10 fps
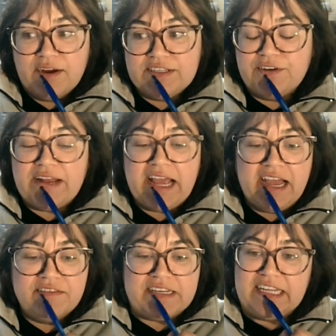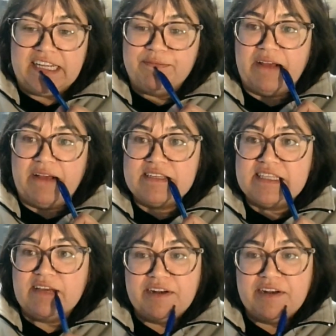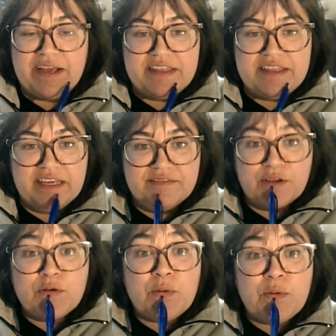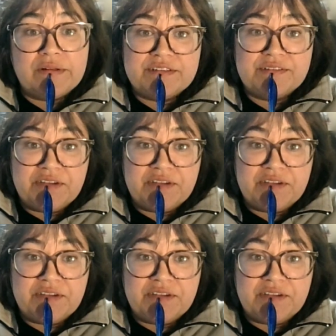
I don't have any, but right away I think of like colt's